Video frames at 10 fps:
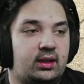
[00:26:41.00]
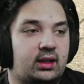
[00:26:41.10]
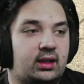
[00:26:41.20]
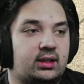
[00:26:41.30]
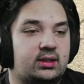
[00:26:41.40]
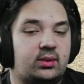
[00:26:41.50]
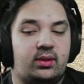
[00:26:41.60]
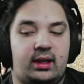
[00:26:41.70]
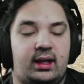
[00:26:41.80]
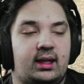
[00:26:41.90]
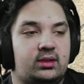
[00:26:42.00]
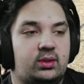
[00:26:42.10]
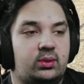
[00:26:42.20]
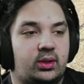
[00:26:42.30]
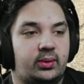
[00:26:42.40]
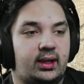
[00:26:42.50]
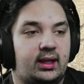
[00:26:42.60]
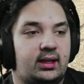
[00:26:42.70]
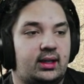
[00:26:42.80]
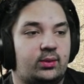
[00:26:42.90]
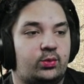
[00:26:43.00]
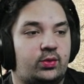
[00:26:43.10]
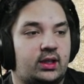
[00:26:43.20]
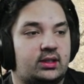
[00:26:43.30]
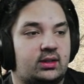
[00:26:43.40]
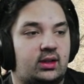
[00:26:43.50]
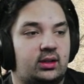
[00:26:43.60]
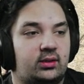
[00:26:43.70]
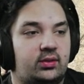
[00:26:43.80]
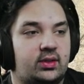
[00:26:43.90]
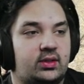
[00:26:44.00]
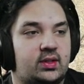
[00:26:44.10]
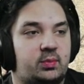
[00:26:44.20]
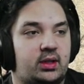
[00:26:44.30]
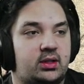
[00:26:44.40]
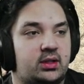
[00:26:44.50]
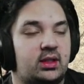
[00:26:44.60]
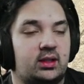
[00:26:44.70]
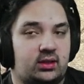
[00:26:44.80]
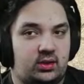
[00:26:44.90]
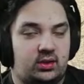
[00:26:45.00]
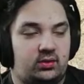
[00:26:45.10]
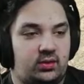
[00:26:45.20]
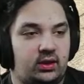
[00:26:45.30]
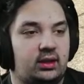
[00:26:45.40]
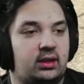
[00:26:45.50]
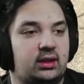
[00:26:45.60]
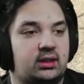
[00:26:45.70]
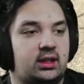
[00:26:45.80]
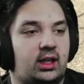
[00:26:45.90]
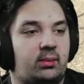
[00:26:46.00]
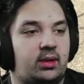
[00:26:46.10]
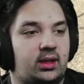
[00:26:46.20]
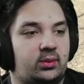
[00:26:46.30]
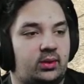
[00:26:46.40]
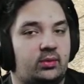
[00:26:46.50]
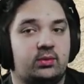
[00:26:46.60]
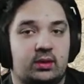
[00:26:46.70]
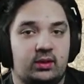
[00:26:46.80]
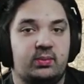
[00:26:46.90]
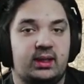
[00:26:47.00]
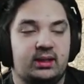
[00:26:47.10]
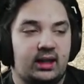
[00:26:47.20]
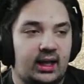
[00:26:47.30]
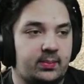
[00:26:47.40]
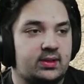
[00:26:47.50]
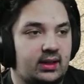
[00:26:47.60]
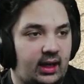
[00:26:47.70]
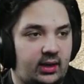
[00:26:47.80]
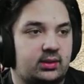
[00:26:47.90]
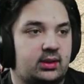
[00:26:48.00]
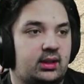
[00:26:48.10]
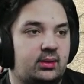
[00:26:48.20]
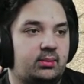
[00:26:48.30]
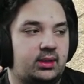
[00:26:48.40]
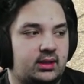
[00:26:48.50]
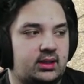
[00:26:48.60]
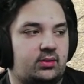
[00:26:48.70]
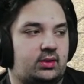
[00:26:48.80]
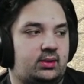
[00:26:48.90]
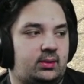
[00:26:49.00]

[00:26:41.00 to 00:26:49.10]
Uh, so they had to go ahead and fix all of the suspension, and it took a very long time, and he went very many laps down because of it.